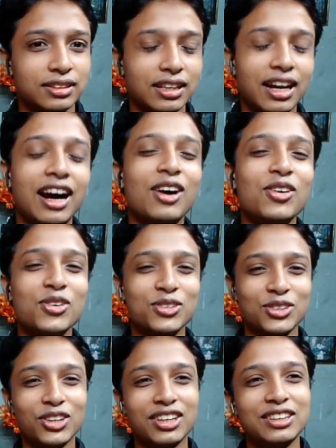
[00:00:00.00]
How
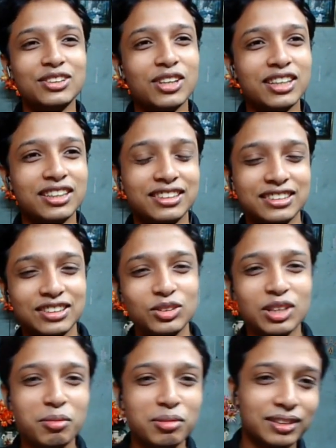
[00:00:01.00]
tall you are? You
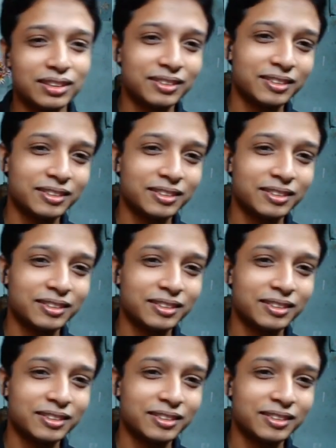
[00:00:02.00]
tell me.